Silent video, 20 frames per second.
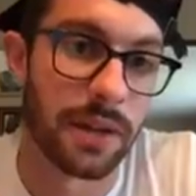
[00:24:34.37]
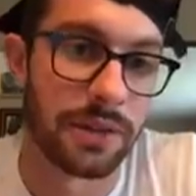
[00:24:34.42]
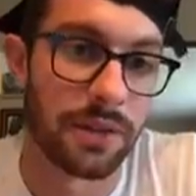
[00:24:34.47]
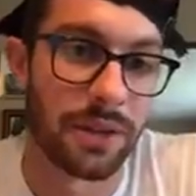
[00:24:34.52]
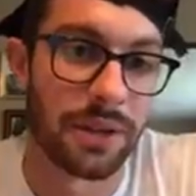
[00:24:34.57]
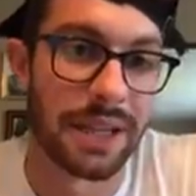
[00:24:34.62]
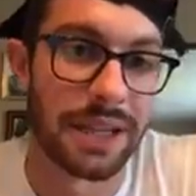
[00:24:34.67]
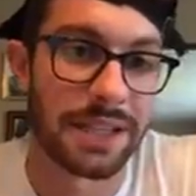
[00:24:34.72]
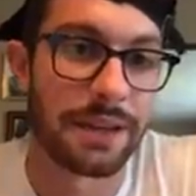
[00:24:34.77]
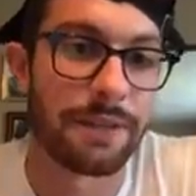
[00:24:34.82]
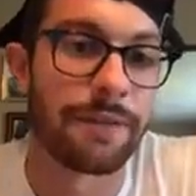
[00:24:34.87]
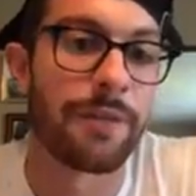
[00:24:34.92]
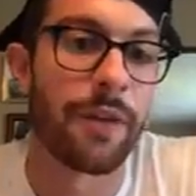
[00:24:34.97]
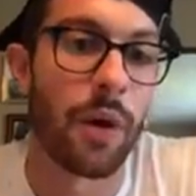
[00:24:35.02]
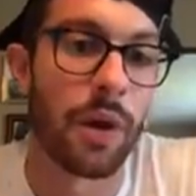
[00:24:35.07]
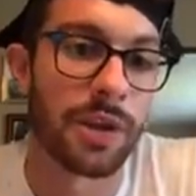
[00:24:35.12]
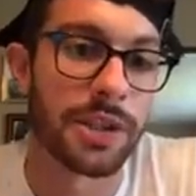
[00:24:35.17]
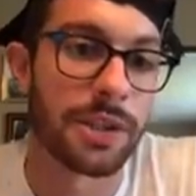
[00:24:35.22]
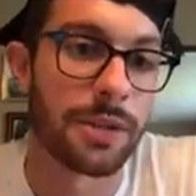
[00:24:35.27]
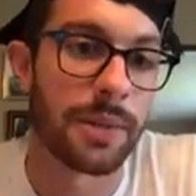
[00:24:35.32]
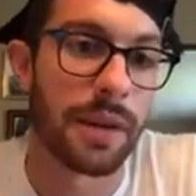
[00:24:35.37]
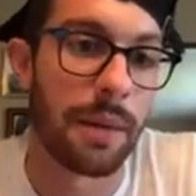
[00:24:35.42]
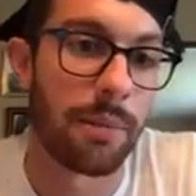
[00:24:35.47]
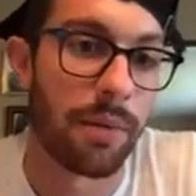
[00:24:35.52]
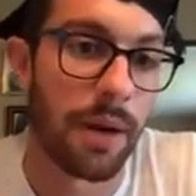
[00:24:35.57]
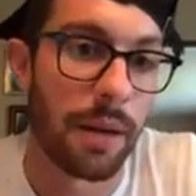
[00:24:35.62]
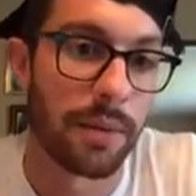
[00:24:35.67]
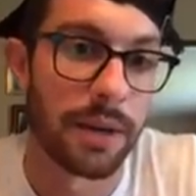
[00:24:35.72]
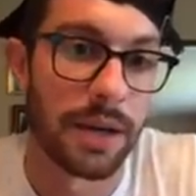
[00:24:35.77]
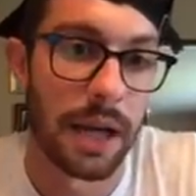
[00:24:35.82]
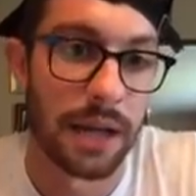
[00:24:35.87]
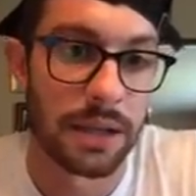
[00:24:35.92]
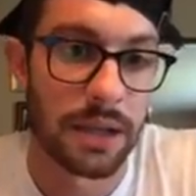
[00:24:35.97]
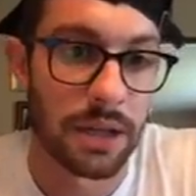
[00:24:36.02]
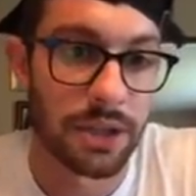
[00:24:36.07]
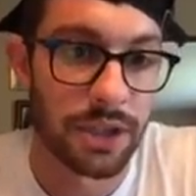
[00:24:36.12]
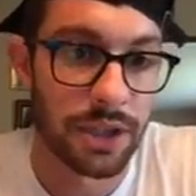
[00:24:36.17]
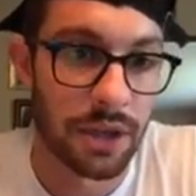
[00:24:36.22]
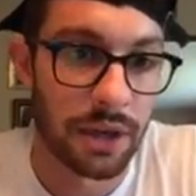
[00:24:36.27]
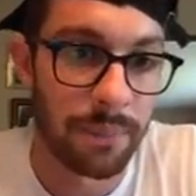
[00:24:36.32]
So unless he falls to me, I'm probably not
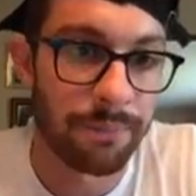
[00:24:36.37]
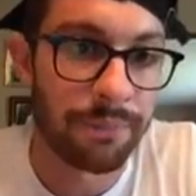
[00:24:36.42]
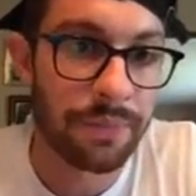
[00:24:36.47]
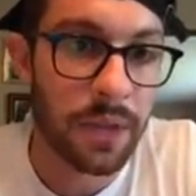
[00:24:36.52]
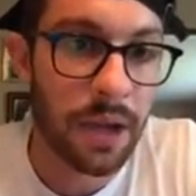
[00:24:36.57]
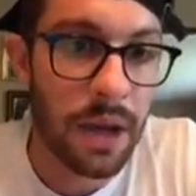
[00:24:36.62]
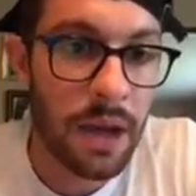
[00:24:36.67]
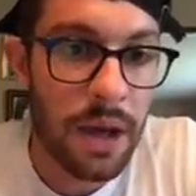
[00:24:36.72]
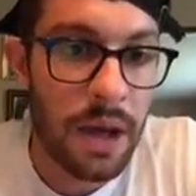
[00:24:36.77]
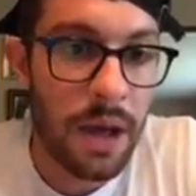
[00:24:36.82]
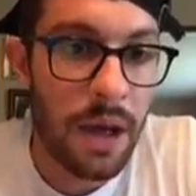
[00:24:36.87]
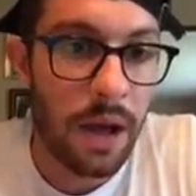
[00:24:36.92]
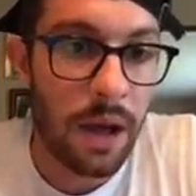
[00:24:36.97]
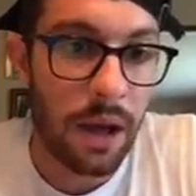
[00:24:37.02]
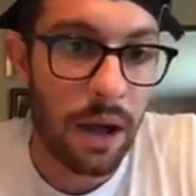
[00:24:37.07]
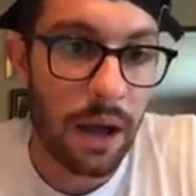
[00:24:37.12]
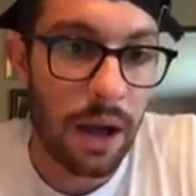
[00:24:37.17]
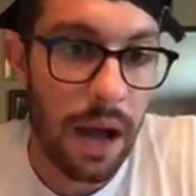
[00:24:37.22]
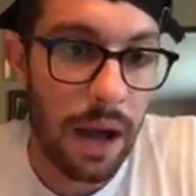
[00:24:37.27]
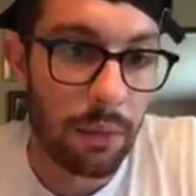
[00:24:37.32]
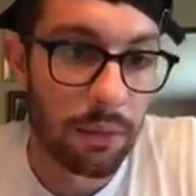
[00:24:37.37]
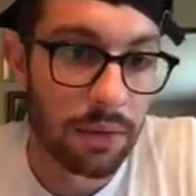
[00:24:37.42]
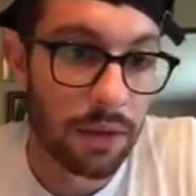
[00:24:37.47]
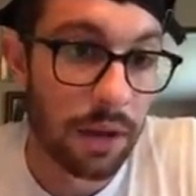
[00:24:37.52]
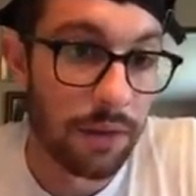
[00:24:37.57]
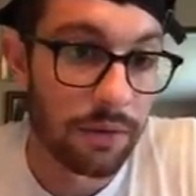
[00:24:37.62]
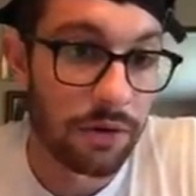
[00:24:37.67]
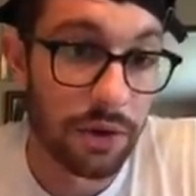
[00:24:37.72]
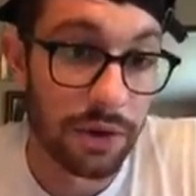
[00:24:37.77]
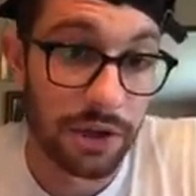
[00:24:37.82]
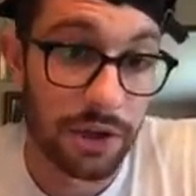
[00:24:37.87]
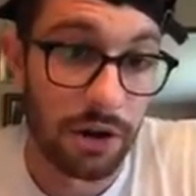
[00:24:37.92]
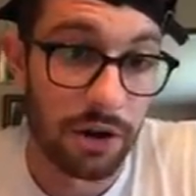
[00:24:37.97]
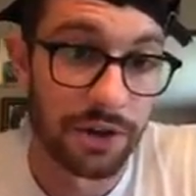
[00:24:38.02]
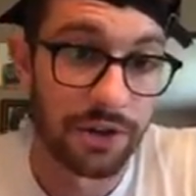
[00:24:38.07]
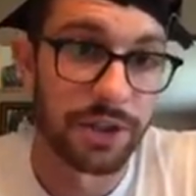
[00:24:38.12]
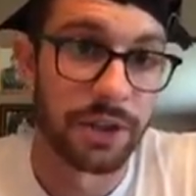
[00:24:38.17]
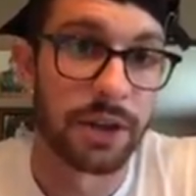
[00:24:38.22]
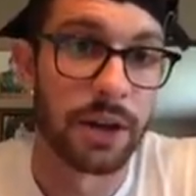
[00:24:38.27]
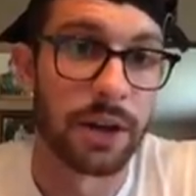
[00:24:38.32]
touching him. I would love Chris
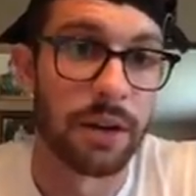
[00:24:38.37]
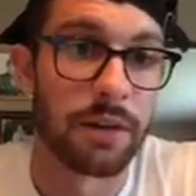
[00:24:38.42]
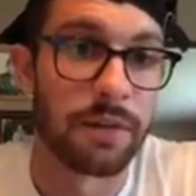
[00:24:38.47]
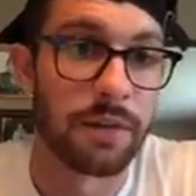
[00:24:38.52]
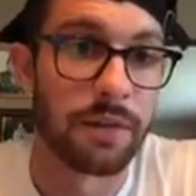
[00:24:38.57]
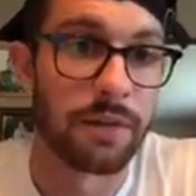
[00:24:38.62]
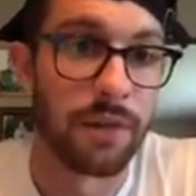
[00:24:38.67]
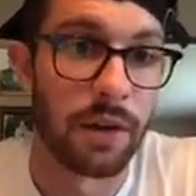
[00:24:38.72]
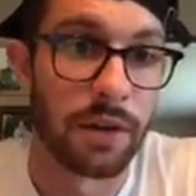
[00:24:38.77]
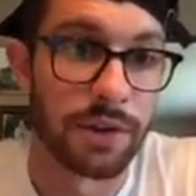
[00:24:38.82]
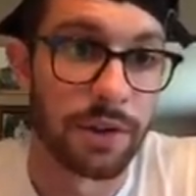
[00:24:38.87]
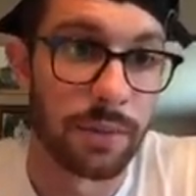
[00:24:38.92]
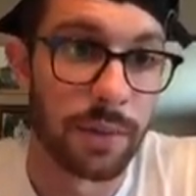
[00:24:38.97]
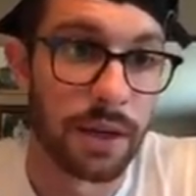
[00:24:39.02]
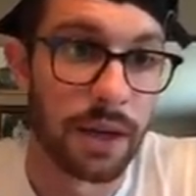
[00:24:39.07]
Carson here if he falls to me.